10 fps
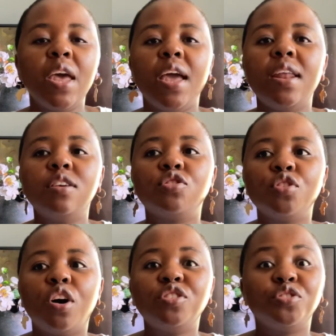It is
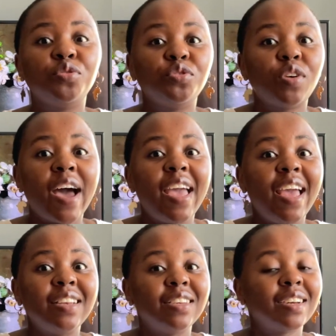not to try
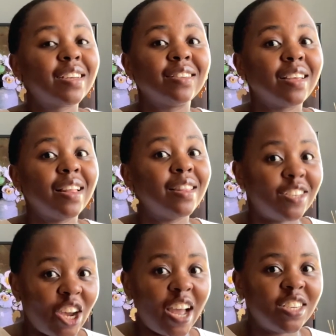and decrease the
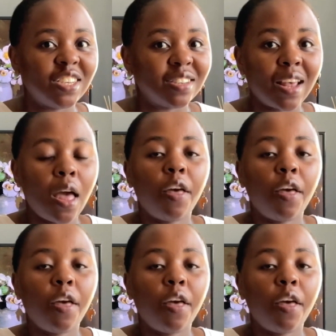charges.